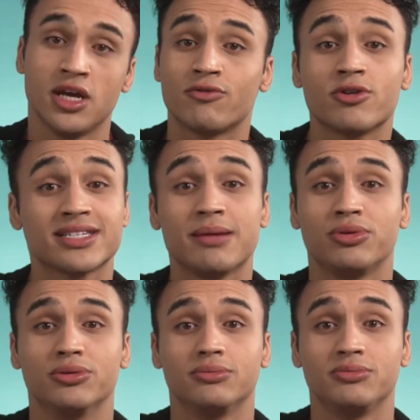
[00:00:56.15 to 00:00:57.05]
For
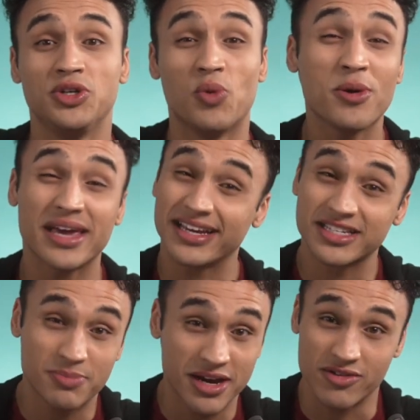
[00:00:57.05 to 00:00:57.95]
example, you won't get
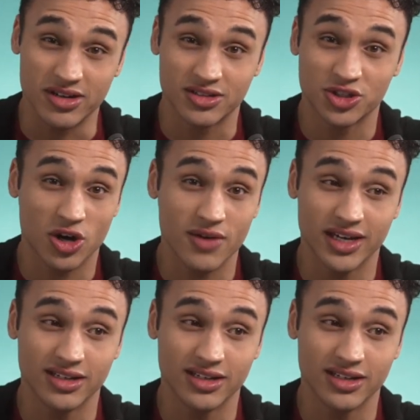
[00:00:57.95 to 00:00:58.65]
experience driving